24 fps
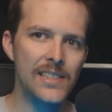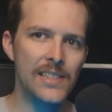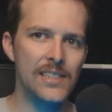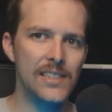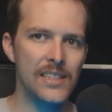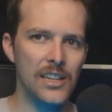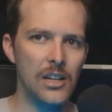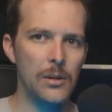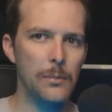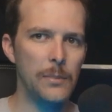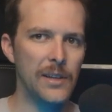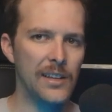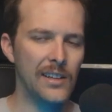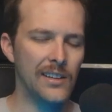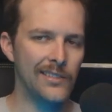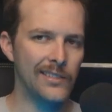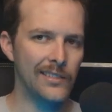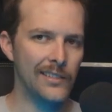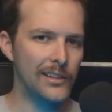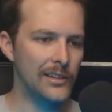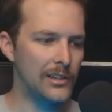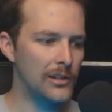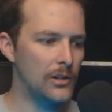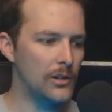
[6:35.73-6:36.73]
It's going to be a
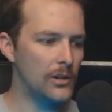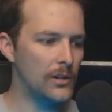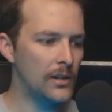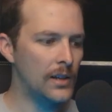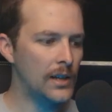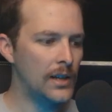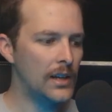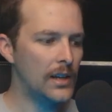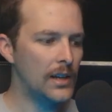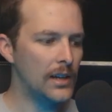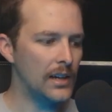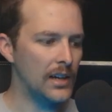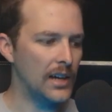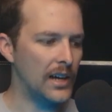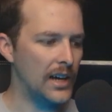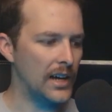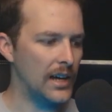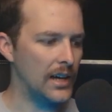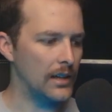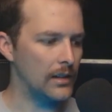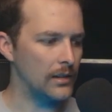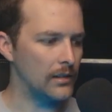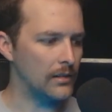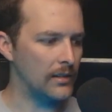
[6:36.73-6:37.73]
little
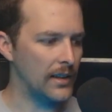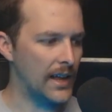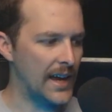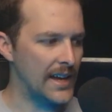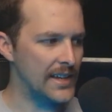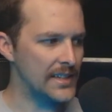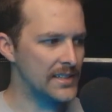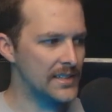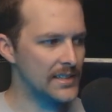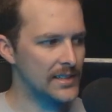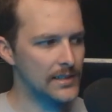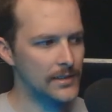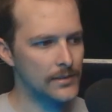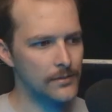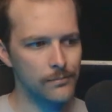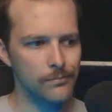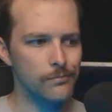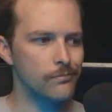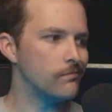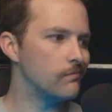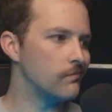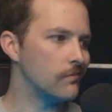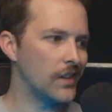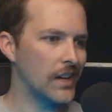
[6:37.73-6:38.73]
less,
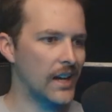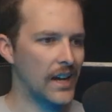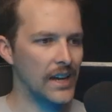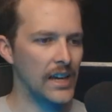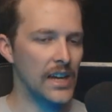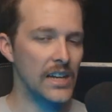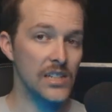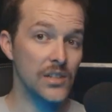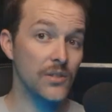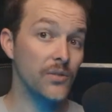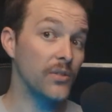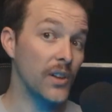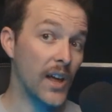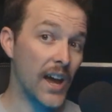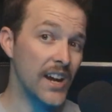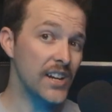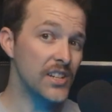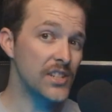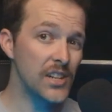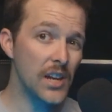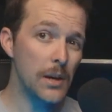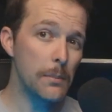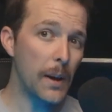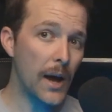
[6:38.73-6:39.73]
I guess,
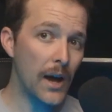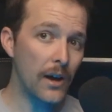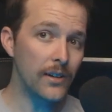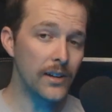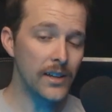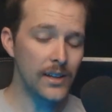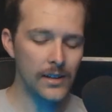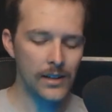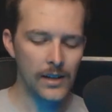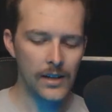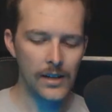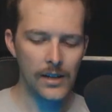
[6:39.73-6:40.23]
flashy about it.